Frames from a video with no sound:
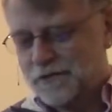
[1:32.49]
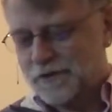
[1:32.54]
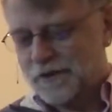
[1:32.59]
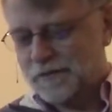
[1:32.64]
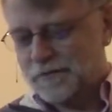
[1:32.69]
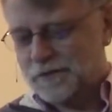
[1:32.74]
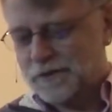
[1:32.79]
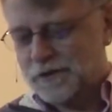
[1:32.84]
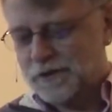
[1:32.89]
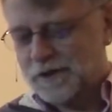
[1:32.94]

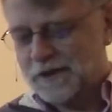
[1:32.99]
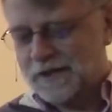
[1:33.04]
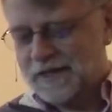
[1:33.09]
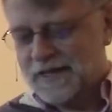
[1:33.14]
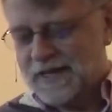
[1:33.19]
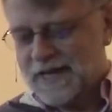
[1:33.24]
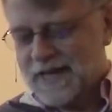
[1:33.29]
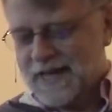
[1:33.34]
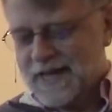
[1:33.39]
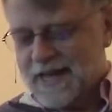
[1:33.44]
film
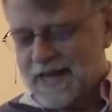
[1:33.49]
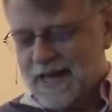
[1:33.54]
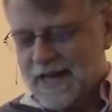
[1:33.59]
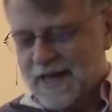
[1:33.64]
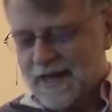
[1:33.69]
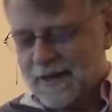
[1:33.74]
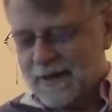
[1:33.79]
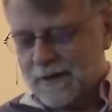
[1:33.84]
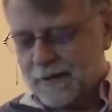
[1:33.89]
noir.